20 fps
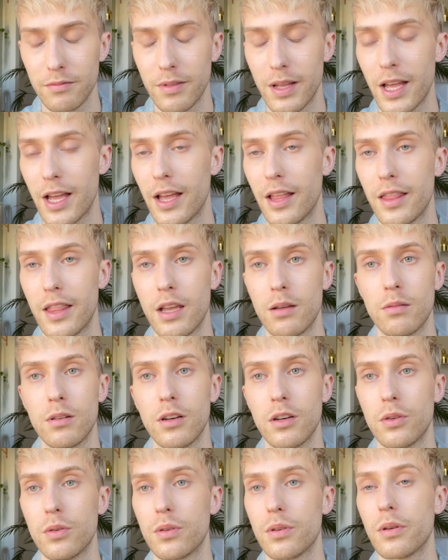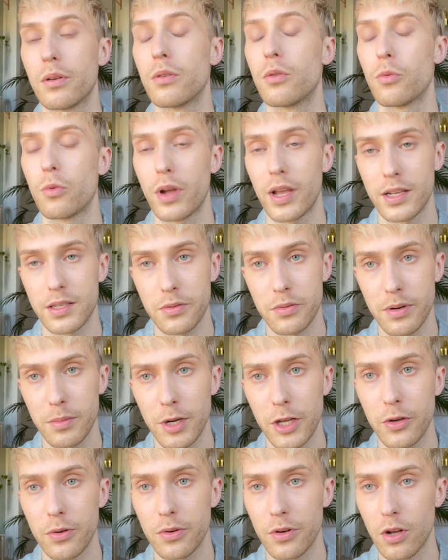and they will look extremely
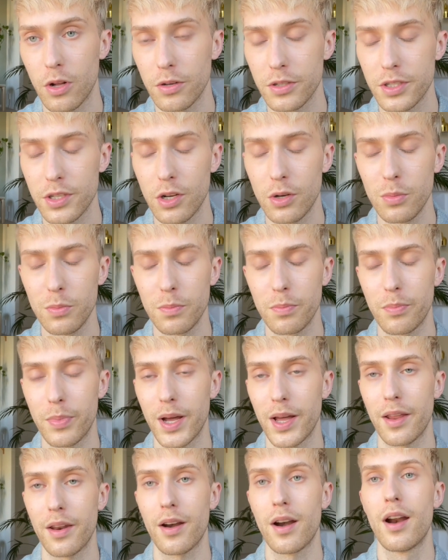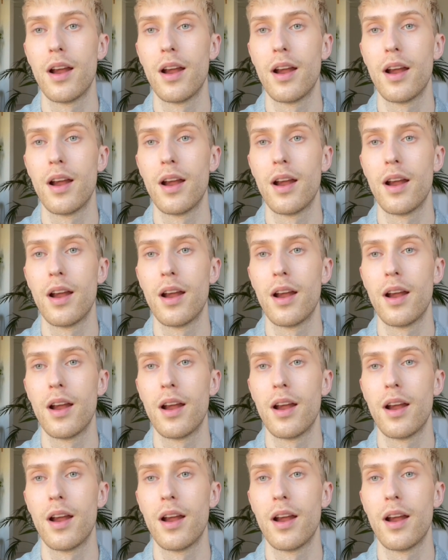good also, but